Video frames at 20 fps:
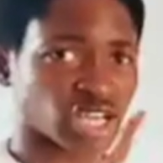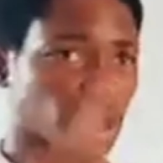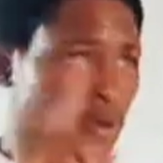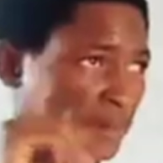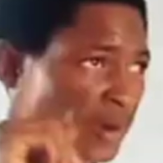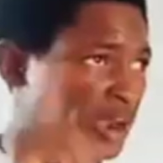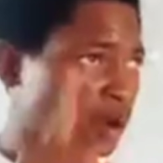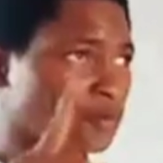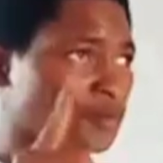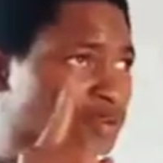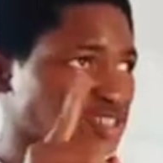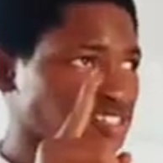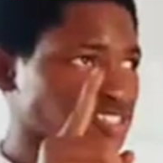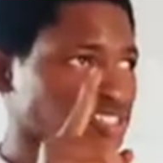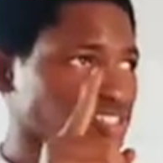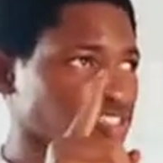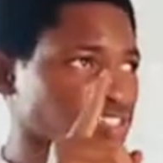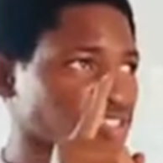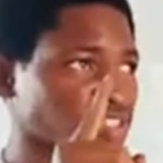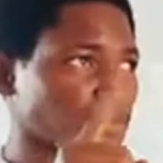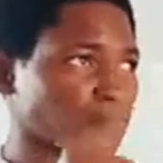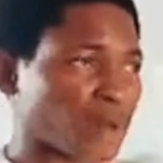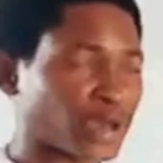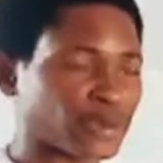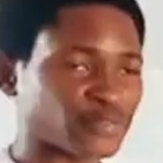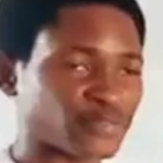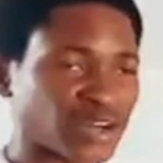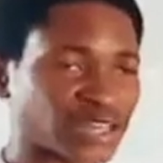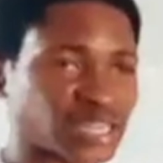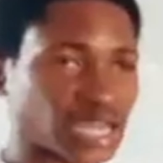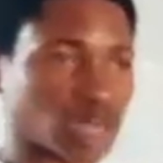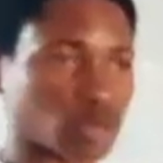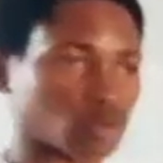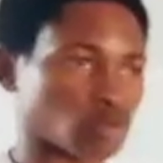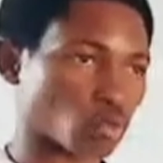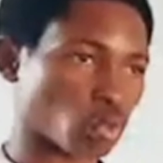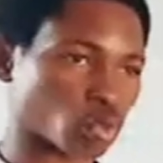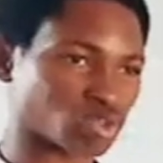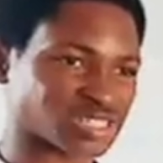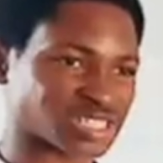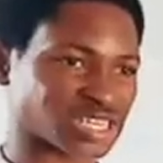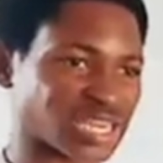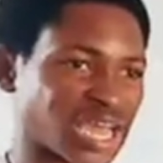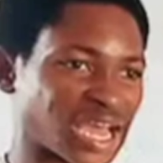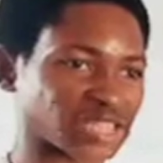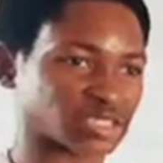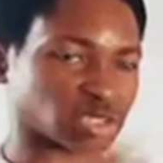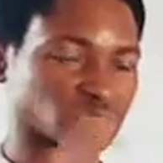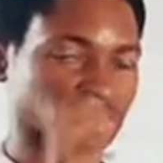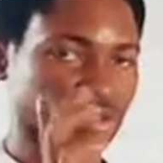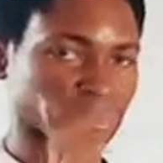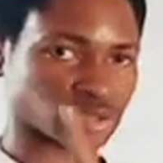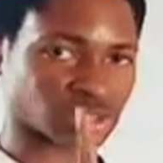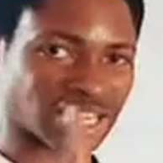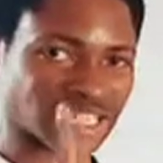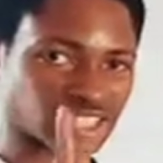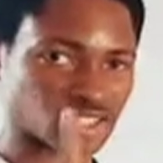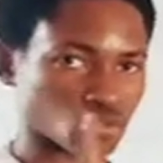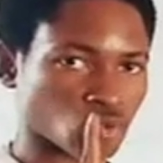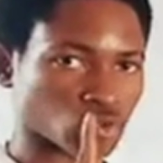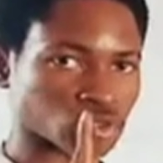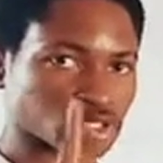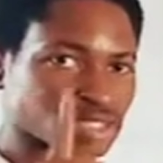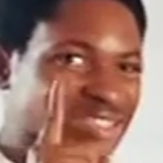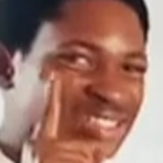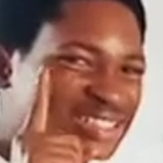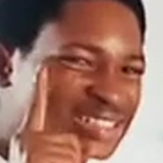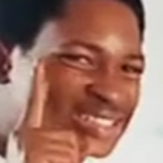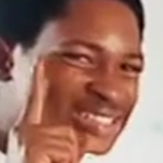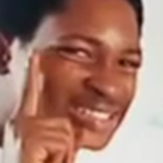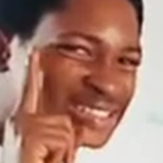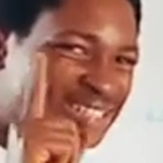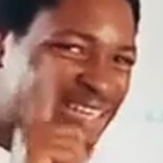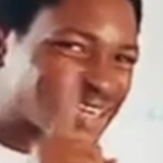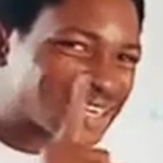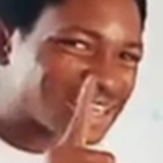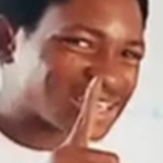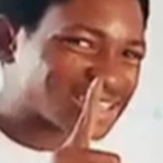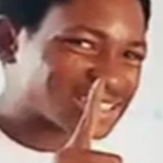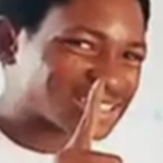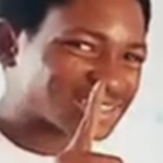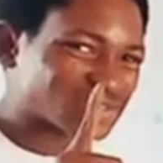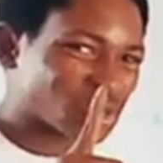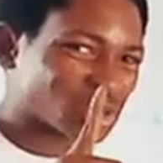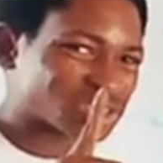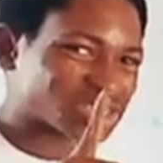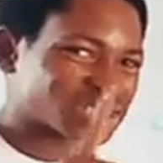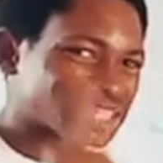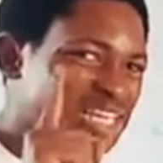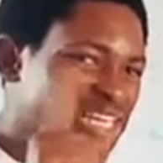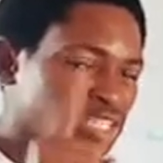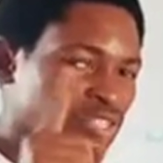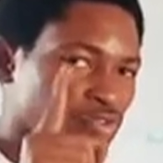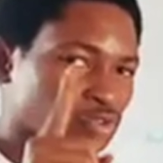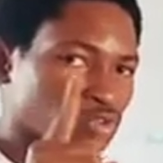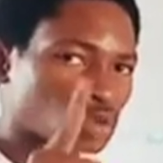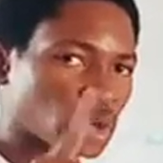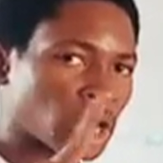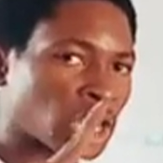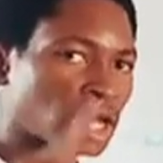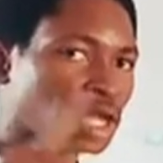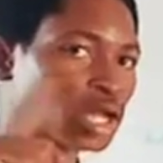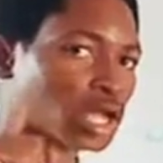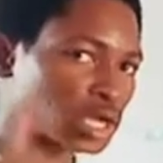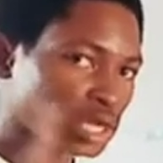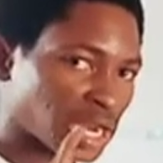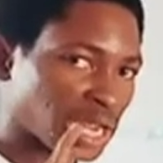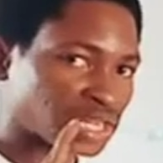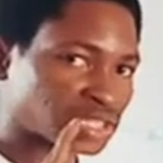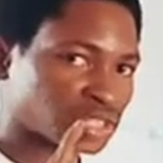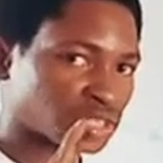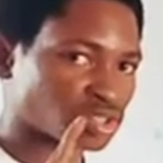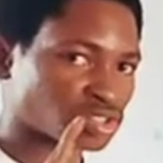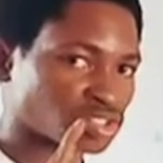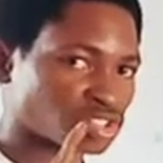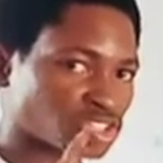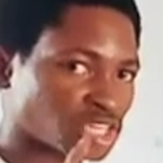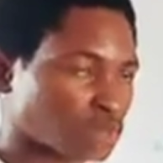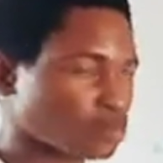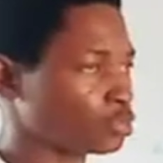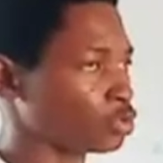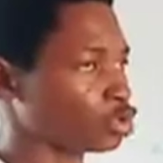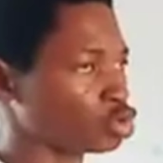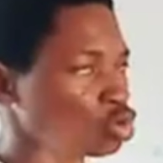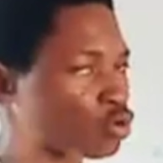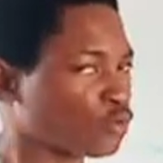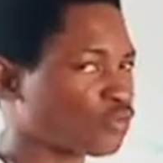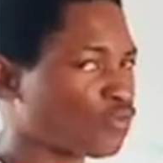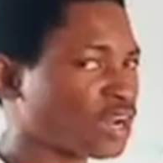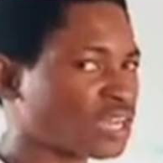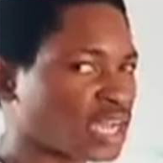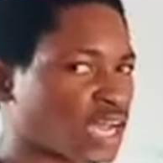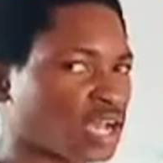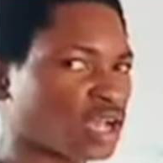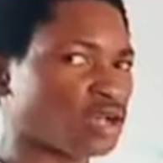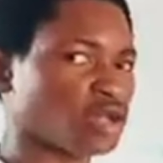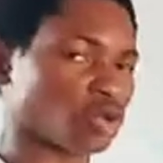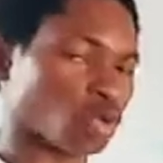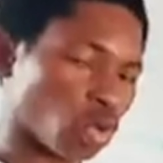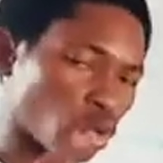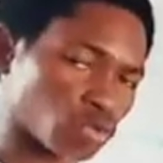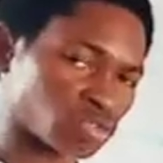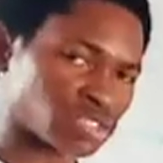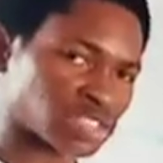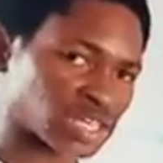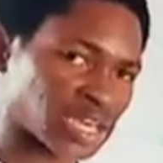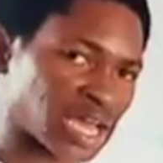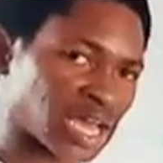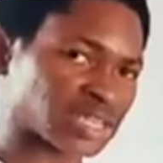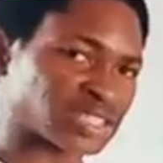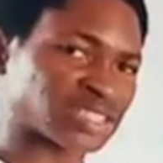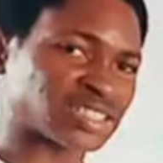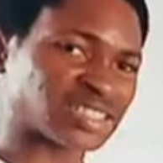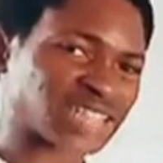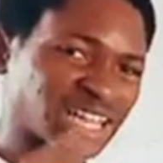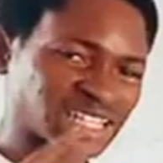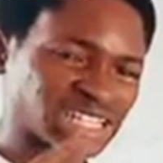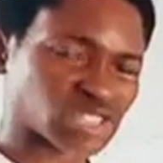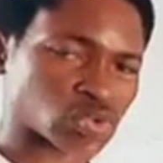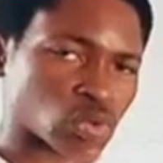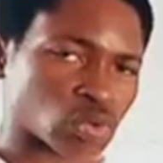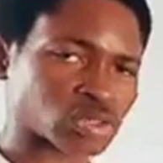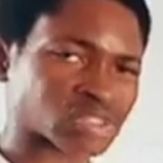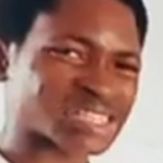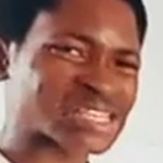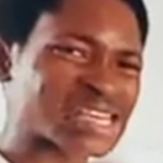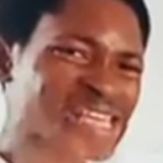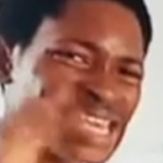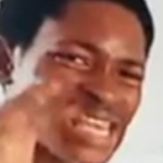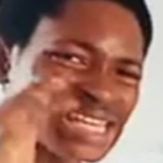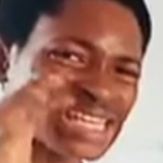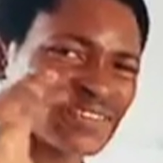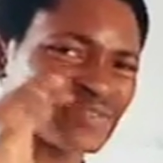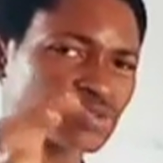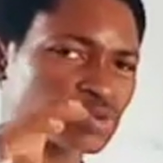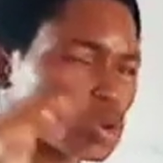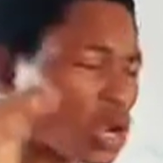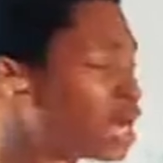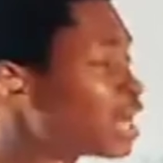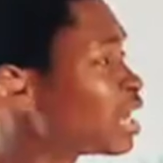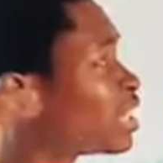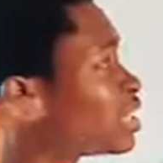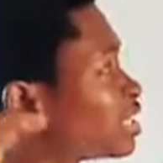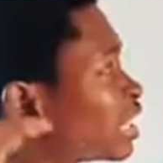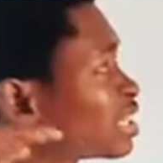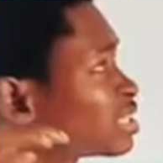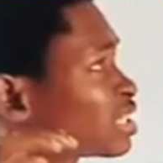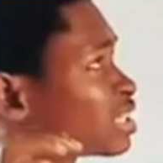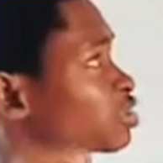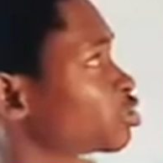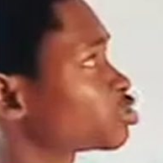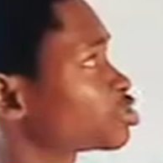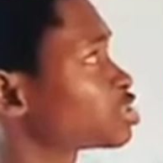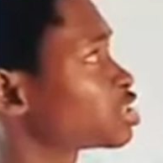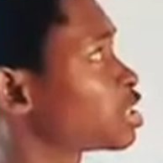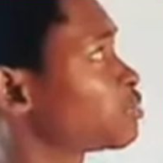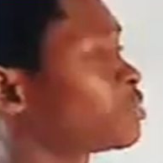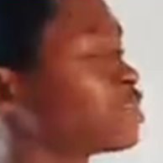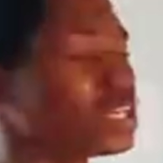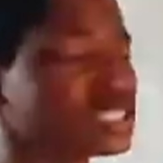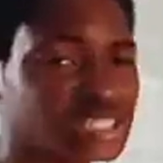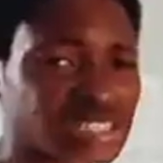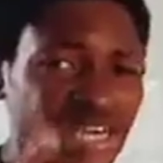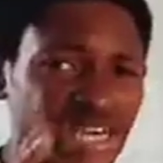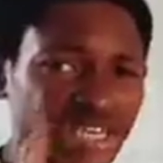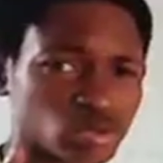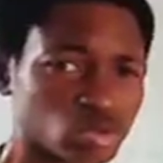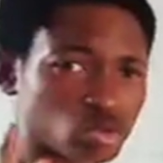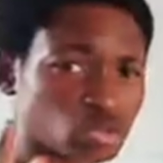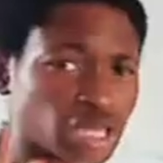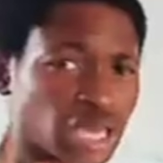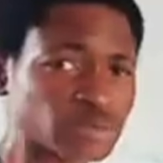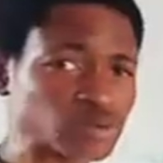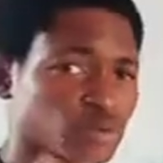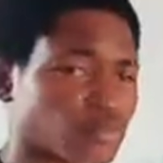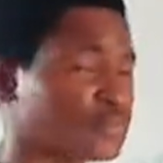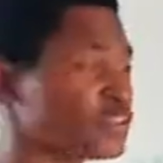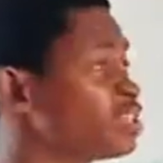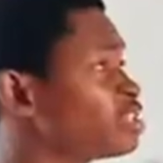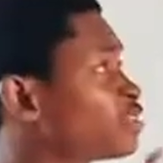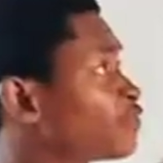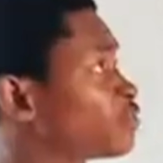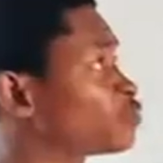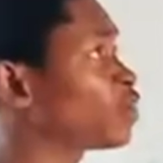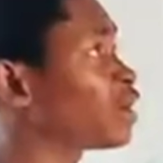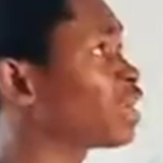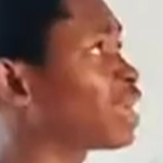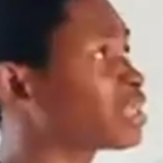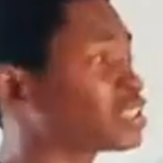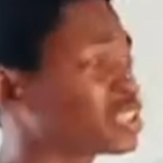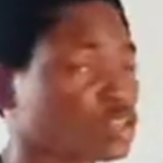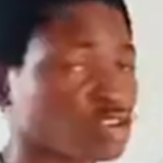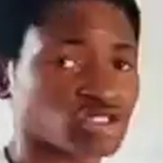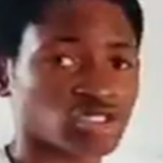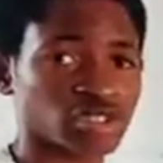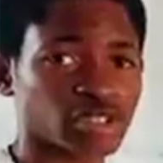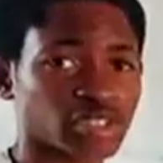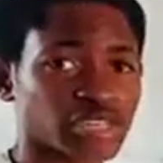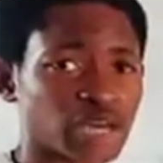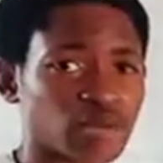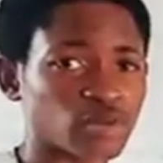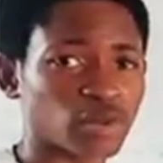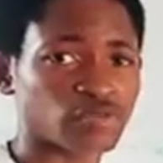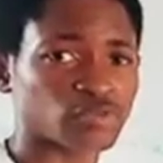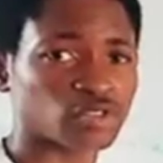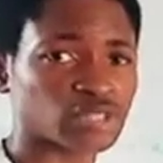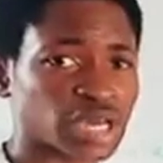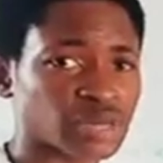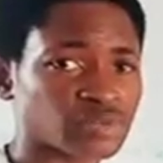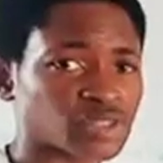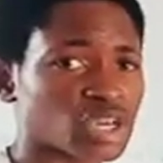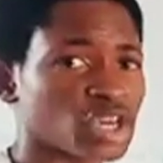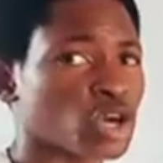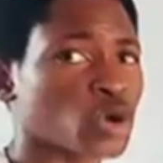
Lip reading: By a person. My father owns a land. That is what individual land tenure system. Your father owns a land. That is what individual land tenure system. There are two types of individual land tenure system. It can be of two types.